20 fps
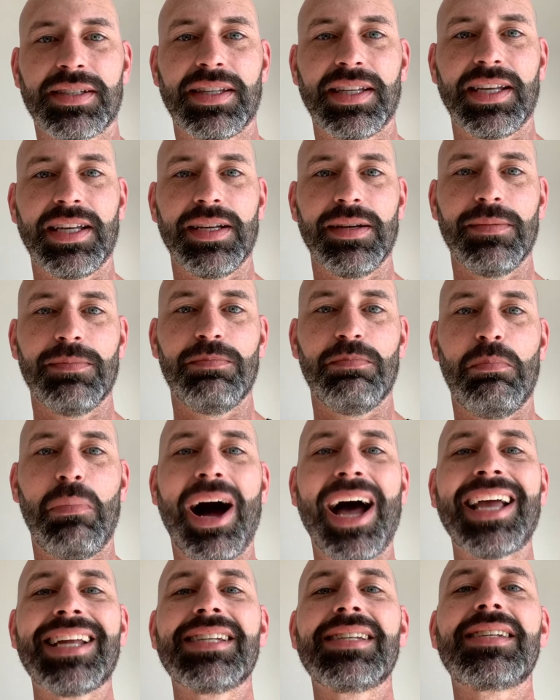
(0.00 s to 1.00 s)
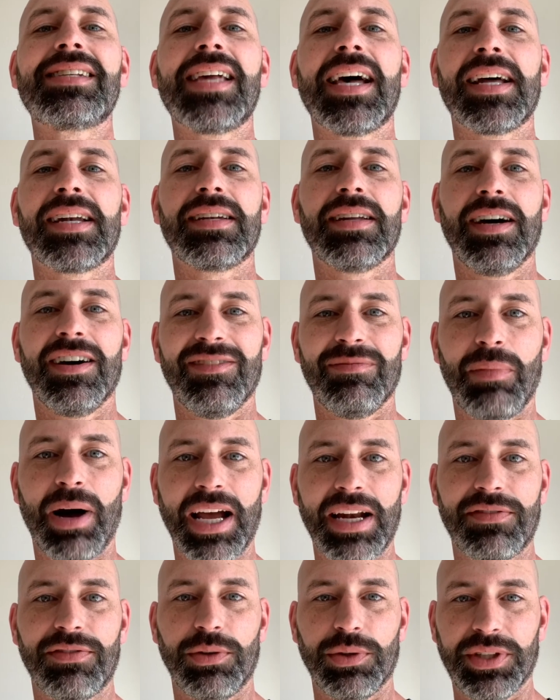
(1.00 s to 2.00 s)
The mindset of
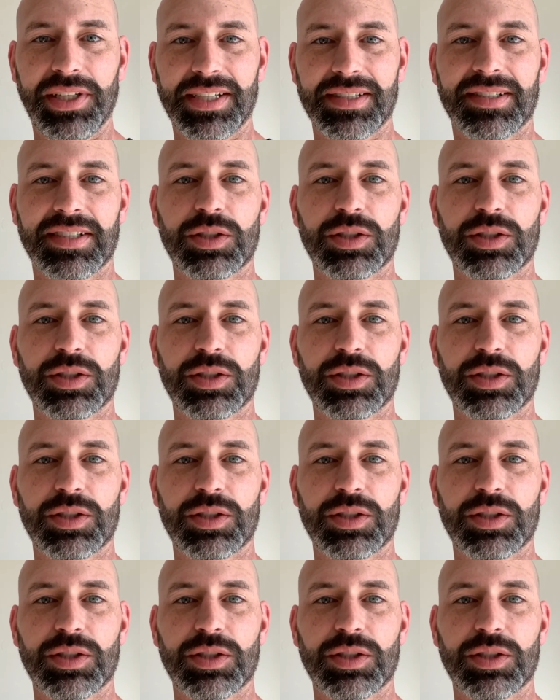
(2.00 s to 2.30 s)
mindfulness